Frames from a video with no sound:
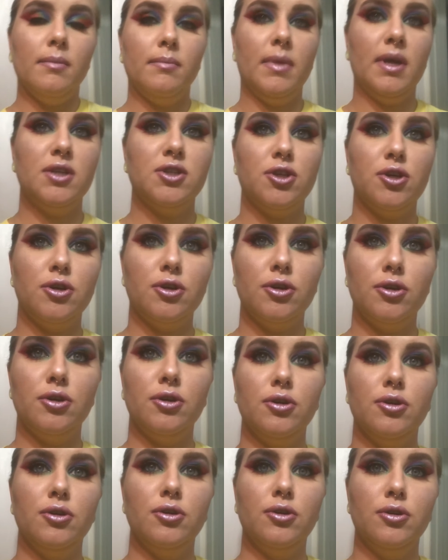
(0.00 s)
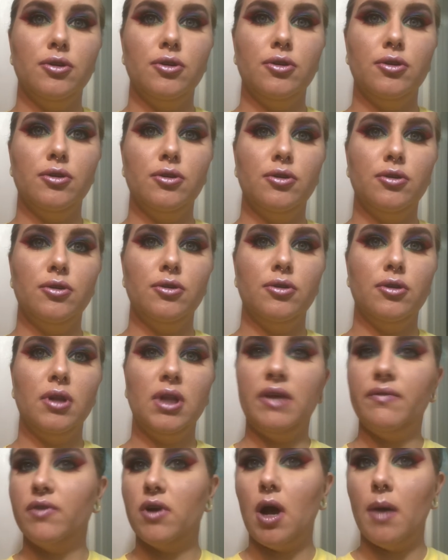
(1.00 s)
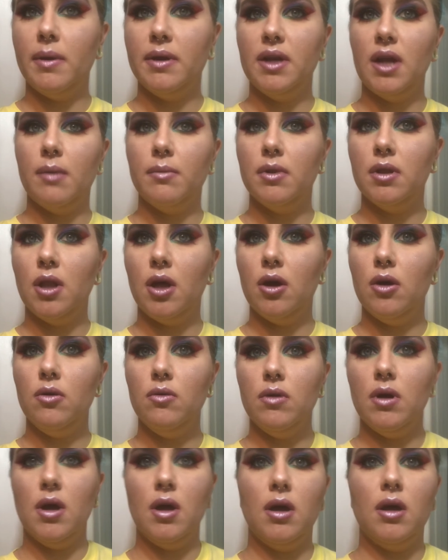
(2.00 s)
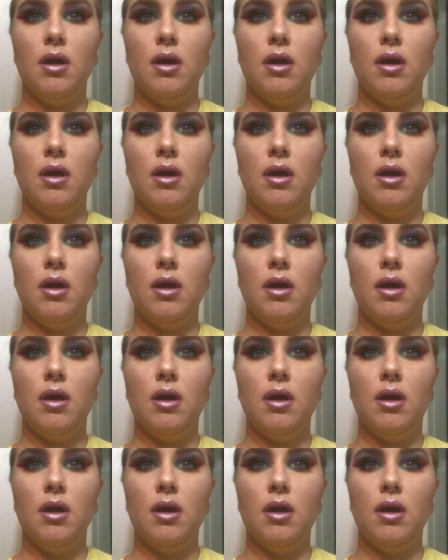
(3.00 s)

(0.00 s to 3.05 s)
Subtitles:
Make sure to leave a comment down below.